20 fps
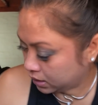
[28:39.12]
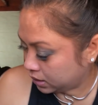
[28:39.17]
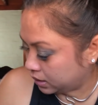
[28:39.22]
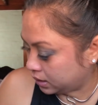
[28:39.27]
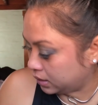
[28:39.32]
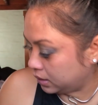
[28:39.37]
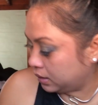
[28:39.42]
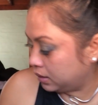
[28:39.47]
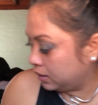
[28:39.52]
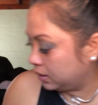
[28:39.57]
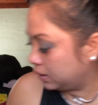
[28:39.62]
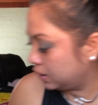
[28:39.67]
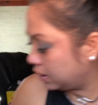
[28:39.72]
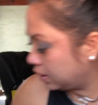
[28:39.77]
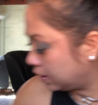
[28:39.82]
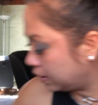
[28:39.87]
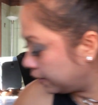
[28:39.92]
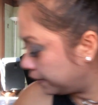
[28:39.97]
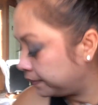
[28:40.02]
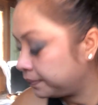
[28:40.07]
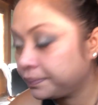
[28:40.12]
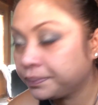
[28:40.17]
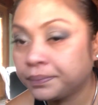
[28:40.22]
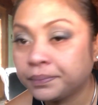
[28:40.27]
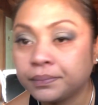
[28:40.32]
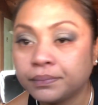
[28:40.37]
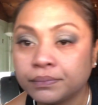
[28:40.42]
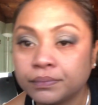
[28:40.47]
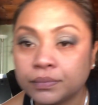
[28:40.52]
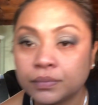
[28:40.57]
And
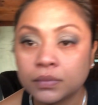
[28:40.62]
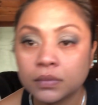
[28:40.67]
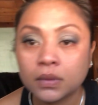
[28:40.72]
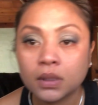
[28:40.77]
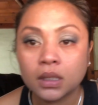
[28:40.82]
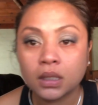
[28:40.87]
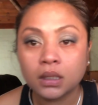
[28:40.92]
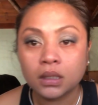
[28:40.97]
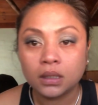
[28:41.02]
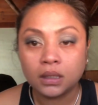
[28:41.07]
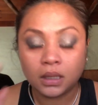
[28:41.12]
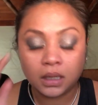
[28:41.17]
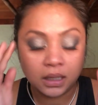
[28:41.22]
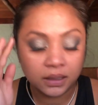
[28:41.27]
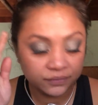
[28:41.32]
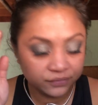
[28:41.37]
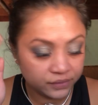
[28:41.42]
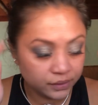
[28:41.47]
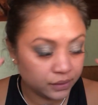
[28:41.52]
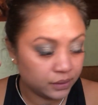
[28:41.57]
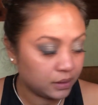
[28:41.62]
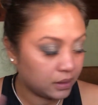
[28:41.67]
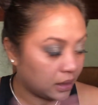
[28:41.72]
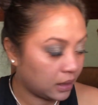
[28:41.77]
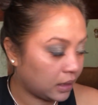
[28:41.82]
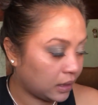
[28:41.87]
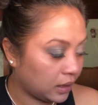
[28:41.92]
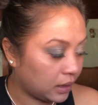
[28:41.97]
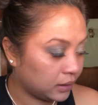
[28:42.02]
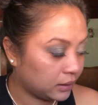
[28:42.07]
after
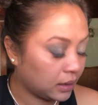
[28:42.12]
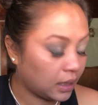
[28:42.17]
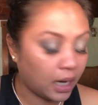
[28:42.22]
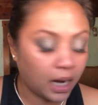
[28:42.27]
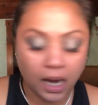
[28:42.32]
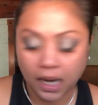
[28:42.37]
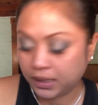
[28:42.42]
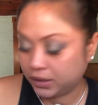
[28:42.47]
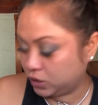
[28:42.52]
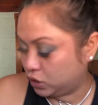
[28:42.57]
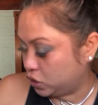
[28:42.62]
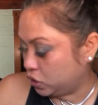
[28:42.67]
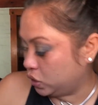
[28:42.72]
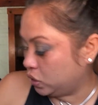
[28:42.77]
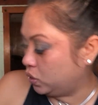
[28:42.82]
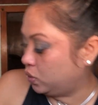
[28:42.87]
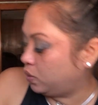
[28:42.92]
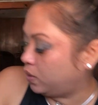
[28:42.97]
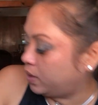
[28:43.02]
that, I do